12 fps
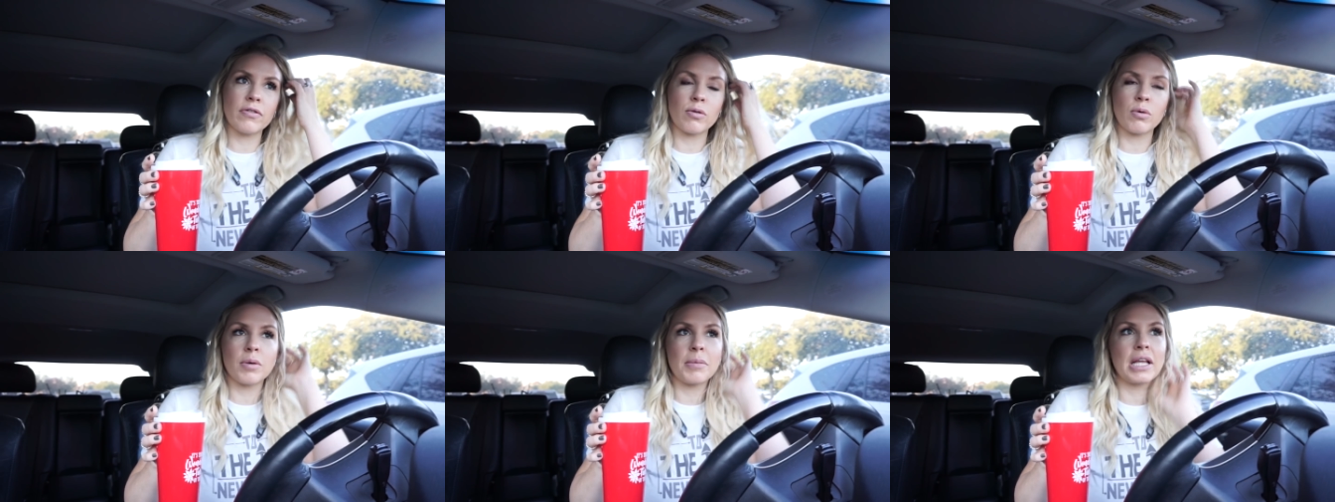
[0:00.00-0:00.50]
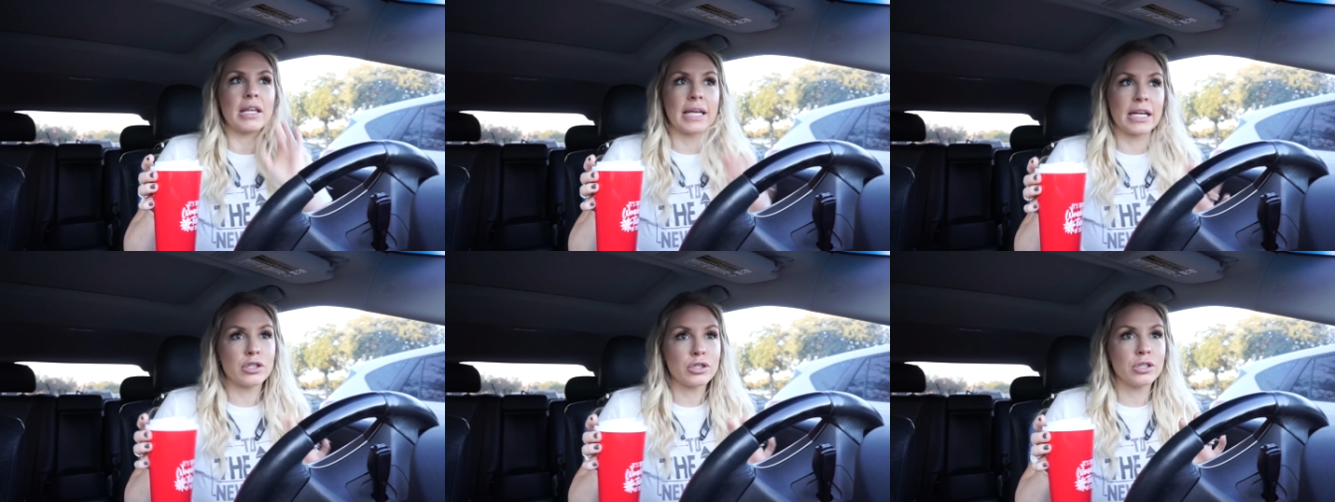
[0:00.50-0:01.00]
for one of my
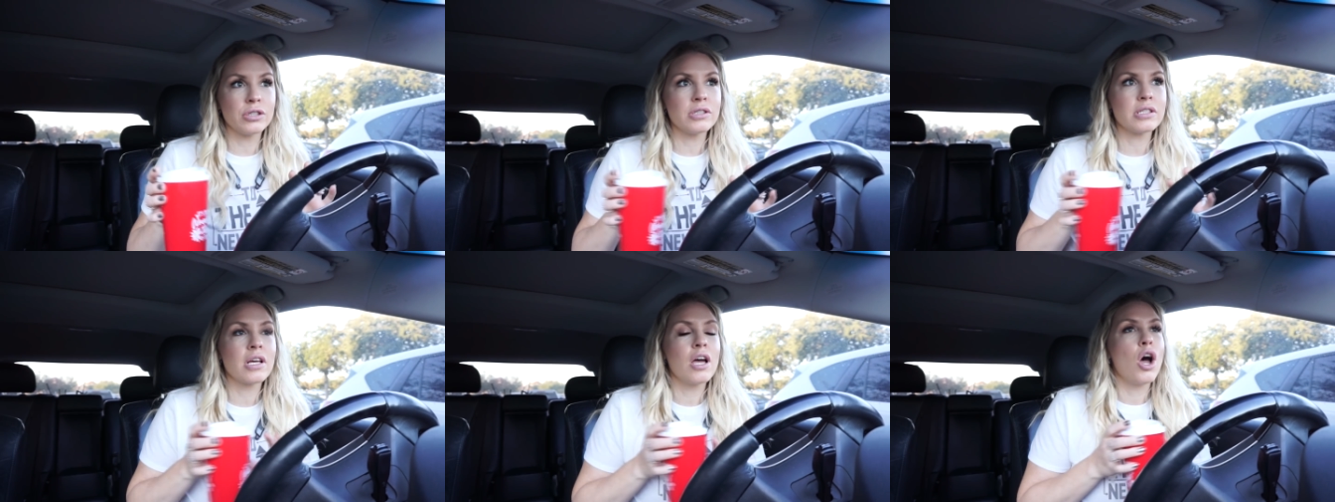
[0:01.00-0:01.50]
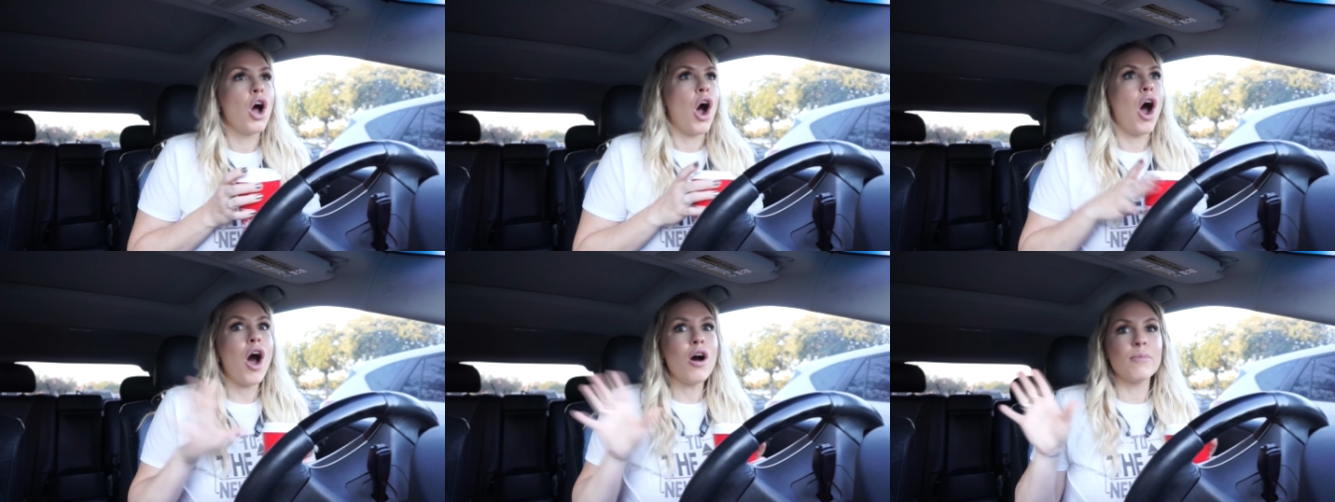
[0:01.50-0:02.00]
lanterns.
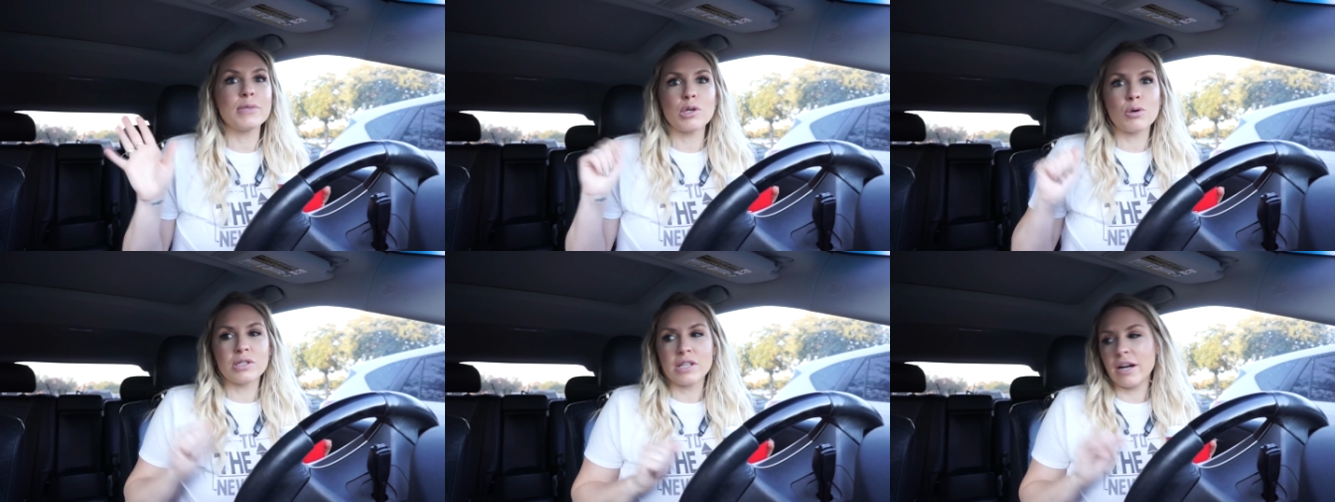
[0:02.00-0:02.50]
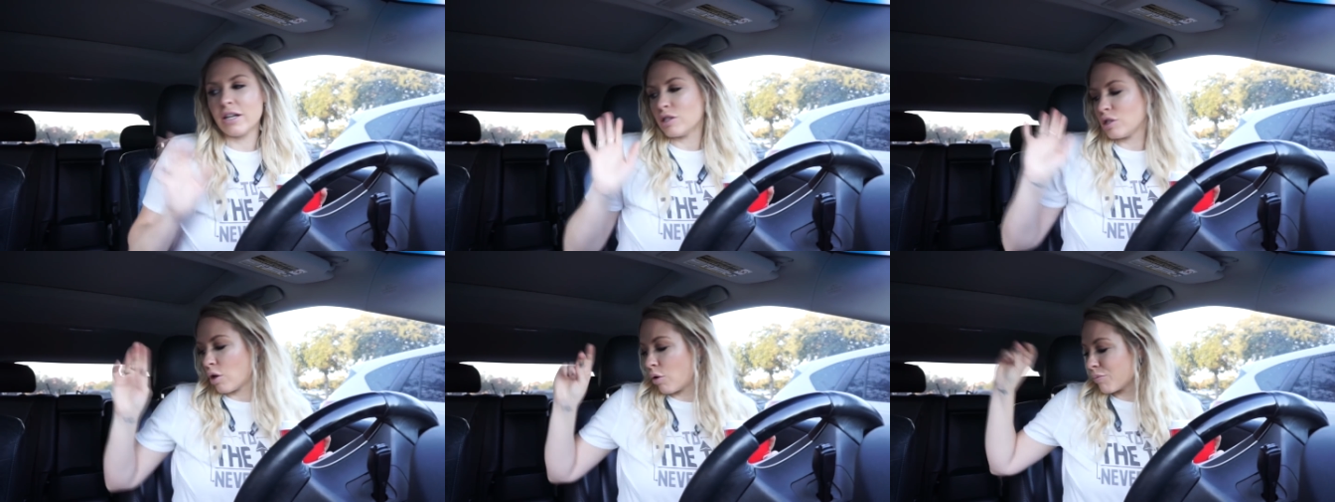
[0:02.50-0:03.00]
Oh, I'm um, so excited.
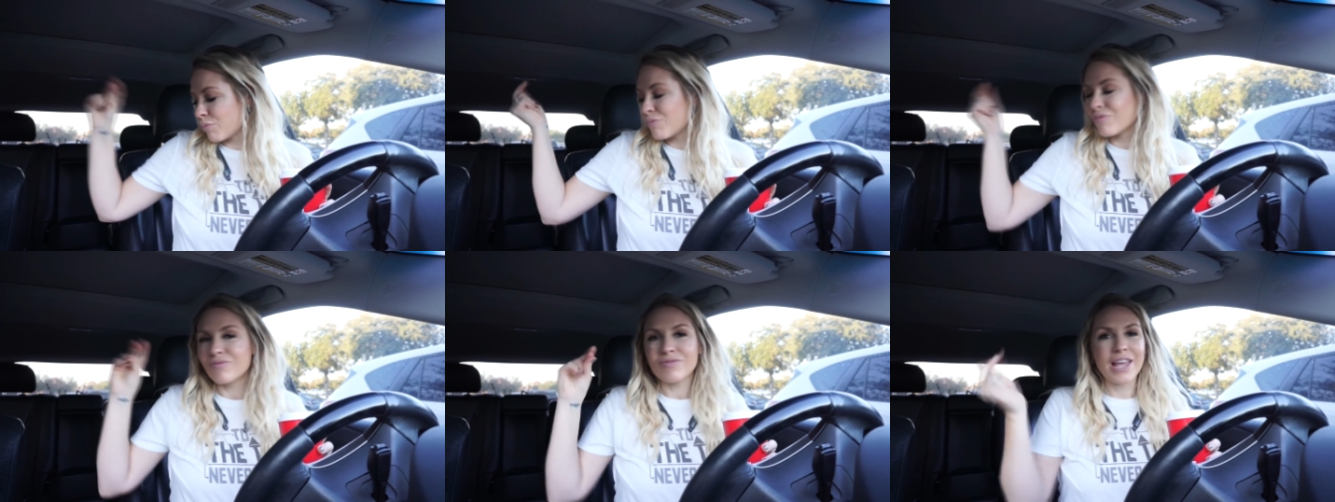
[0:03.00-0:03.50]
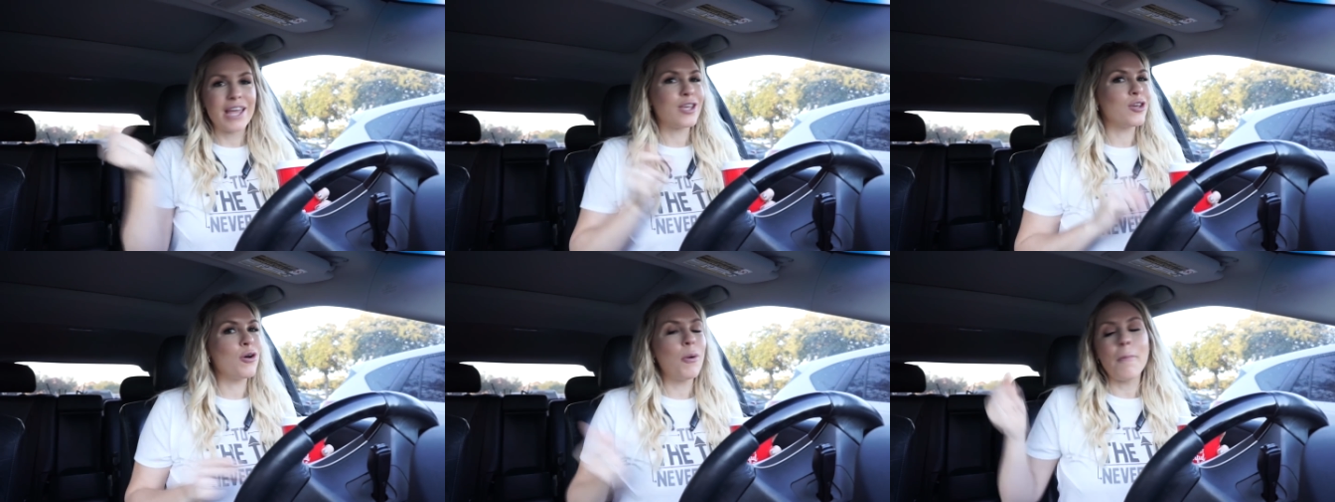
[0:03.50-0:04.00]
So thank
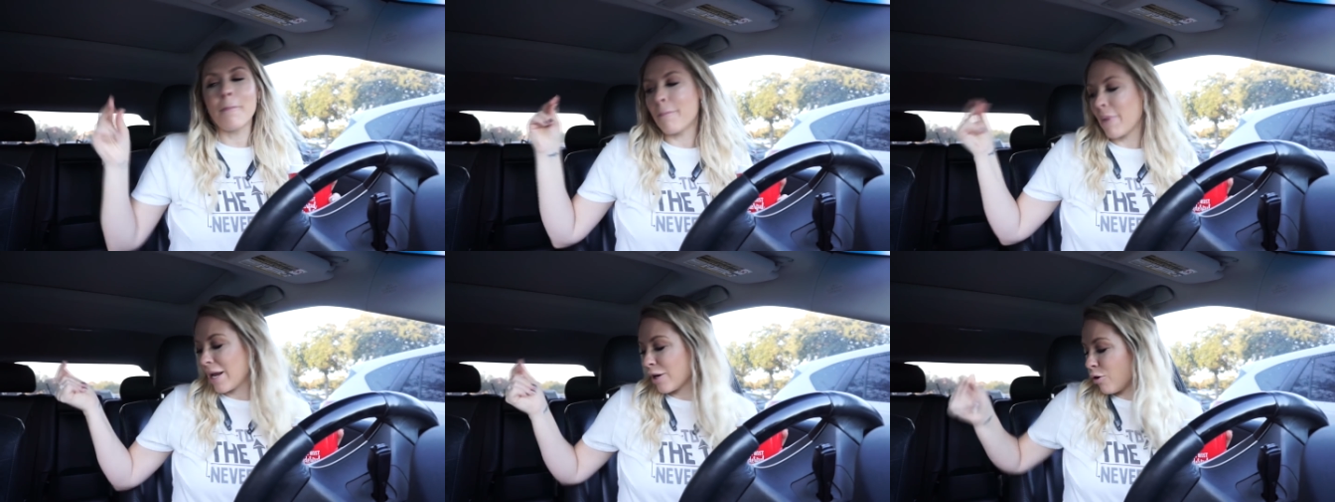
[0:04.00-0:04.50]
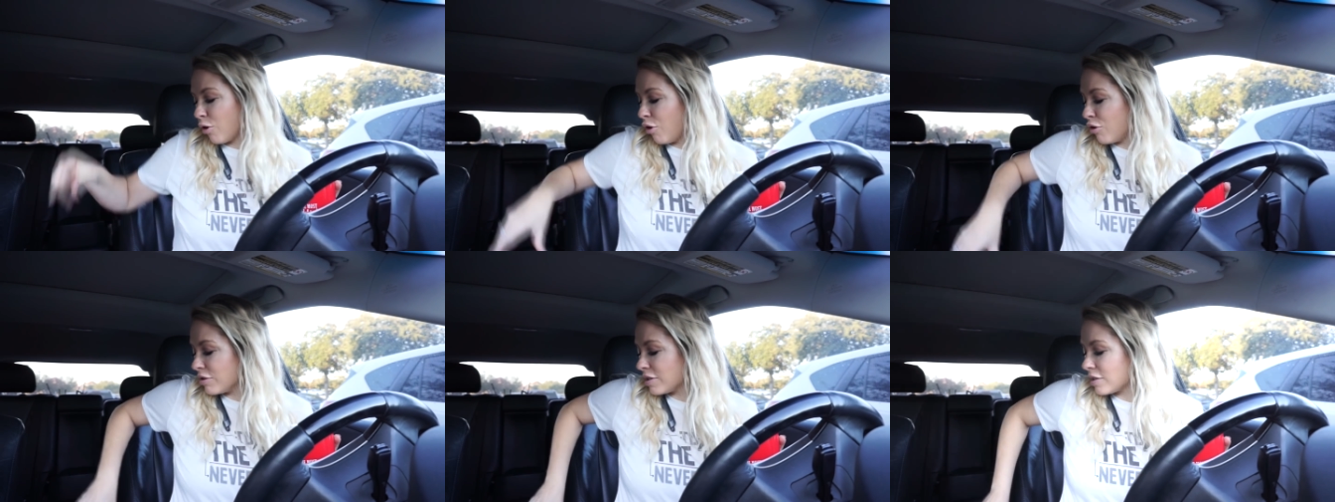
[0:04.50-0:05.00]
you,
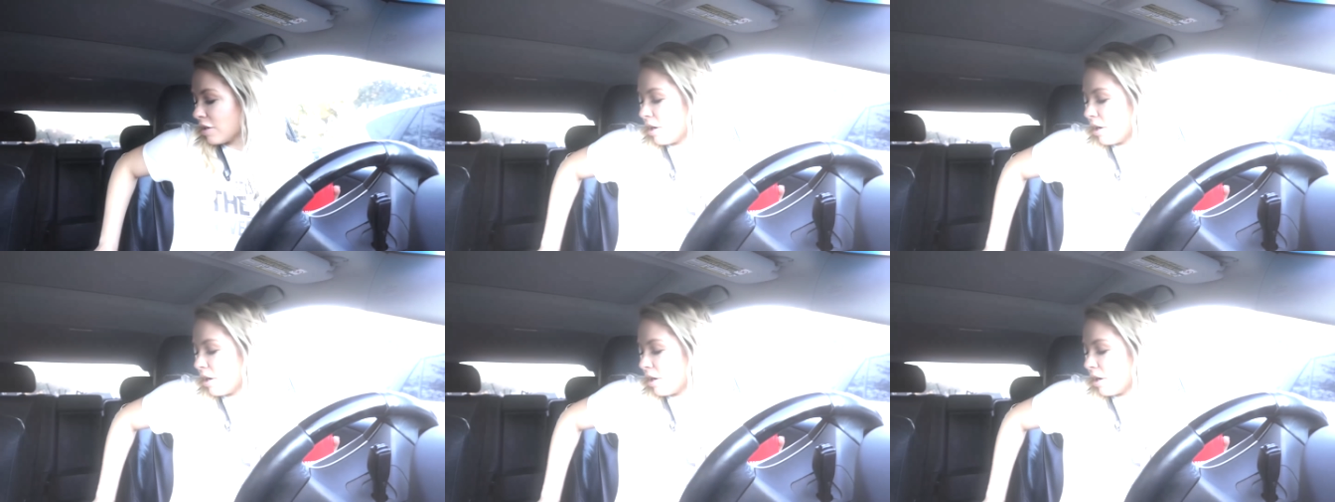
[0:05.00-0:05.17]
Michaels.